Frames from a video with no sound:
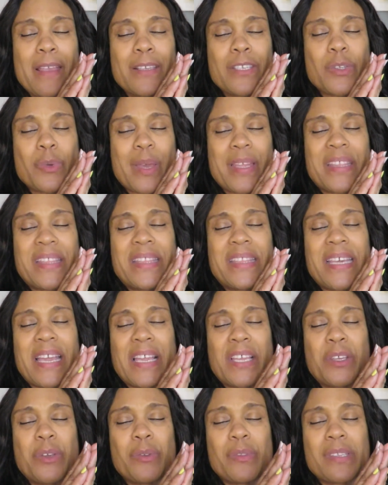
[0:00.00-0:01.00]
So I
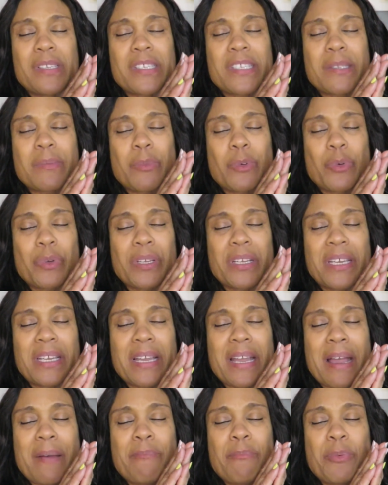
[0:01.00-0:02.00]
thank you this
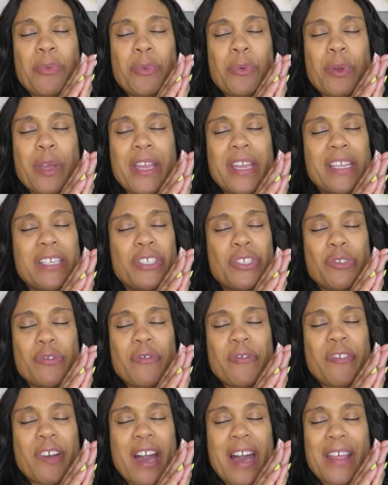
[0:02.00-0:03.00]
morning. I praise you,
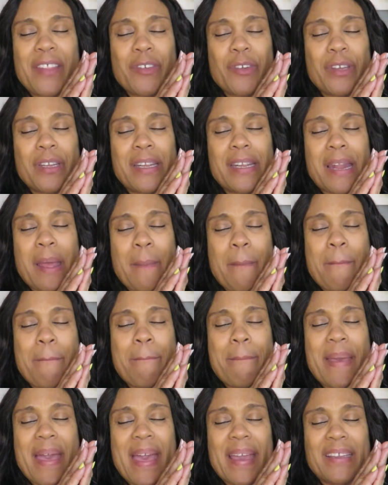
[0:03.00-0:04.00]
Father, and I
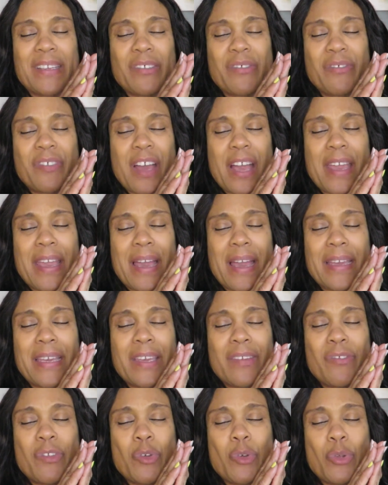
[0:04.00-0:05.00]
magnify you. I
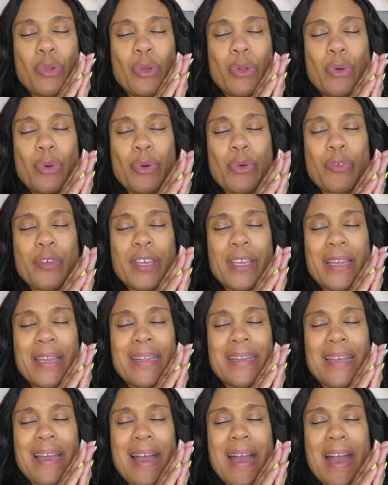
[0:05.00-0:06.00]
give you glory
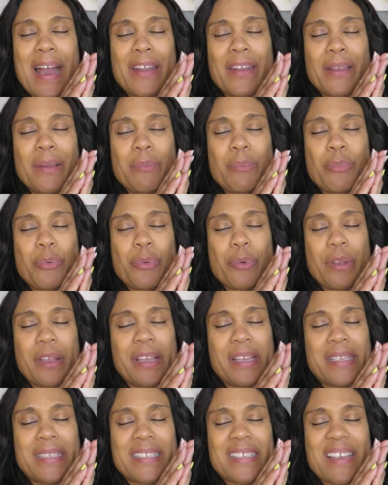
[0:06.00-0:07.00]
and honor and
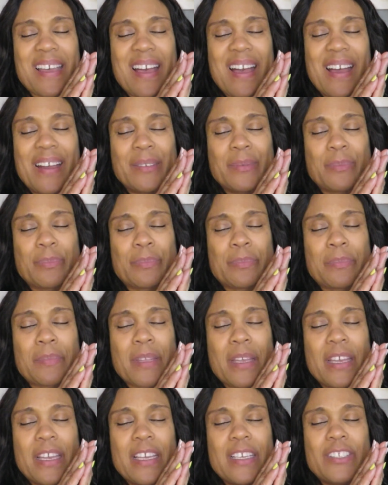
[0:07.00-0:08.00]
praise, God.
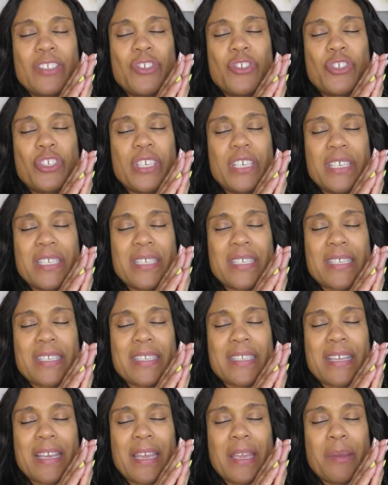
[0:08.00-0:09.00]
In
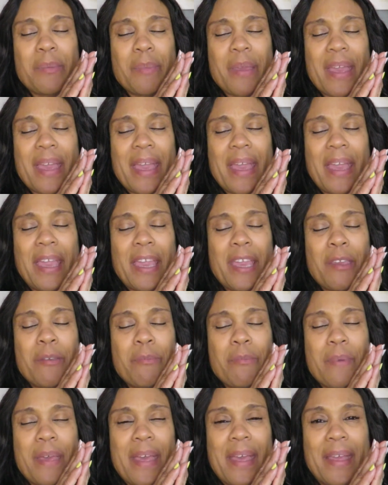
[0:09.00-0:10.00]
Jesus' name,
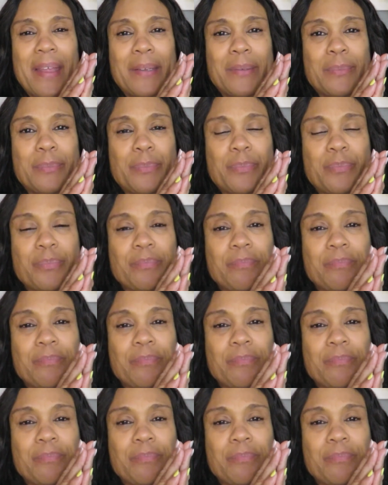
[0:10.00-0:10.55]
amen.